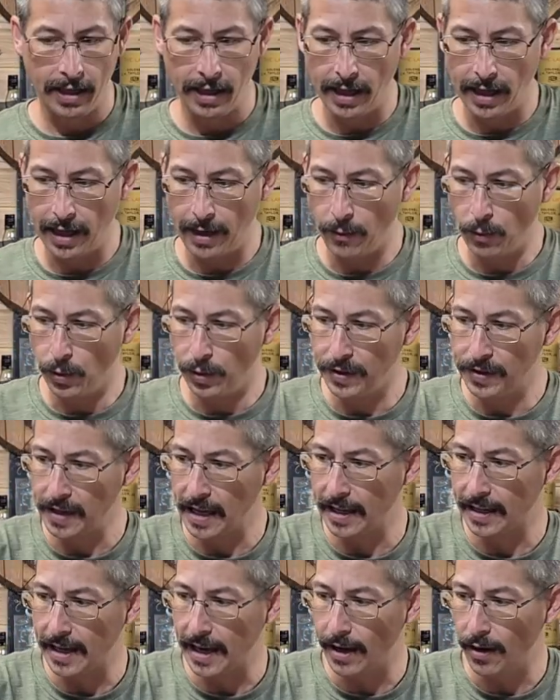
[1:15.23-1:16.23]
and we'll
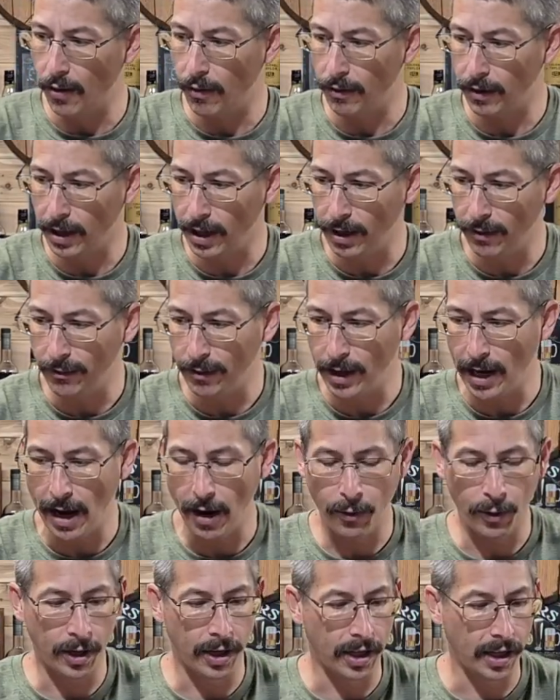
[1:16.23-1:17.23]
set that over here for
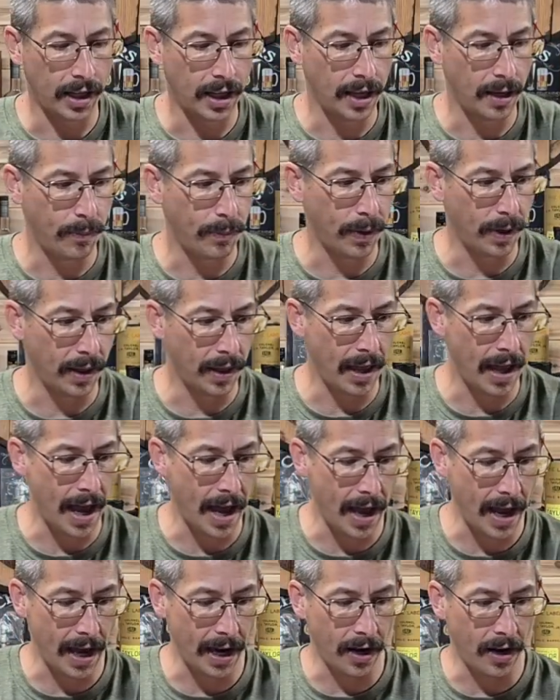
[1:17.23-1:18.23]
now. We're going to keep
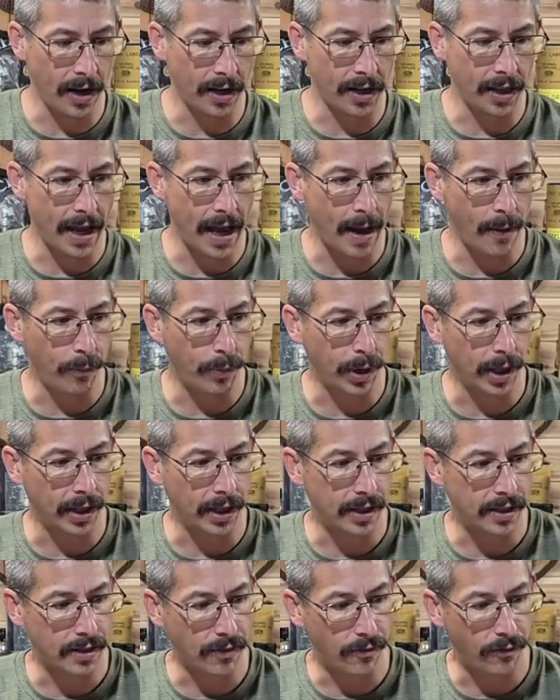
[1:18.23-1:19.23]
that, hang on to that. But
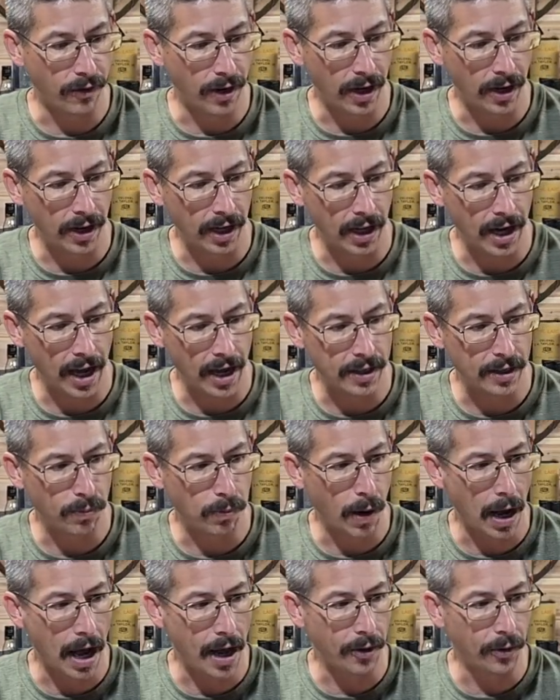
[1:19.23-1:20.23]
it's a very nice
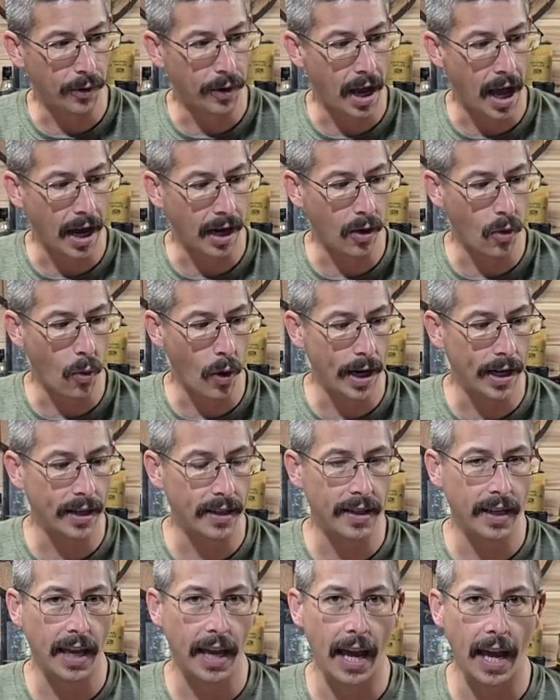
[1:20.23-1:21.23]
bottle, not quite a
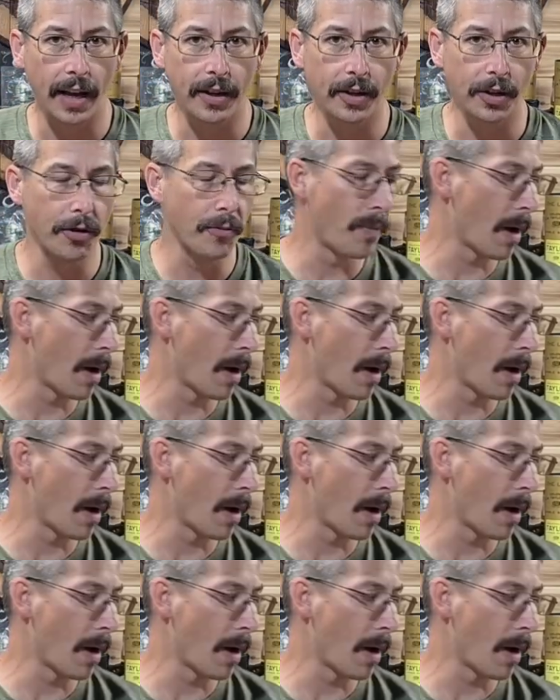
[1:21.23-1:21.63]
decanter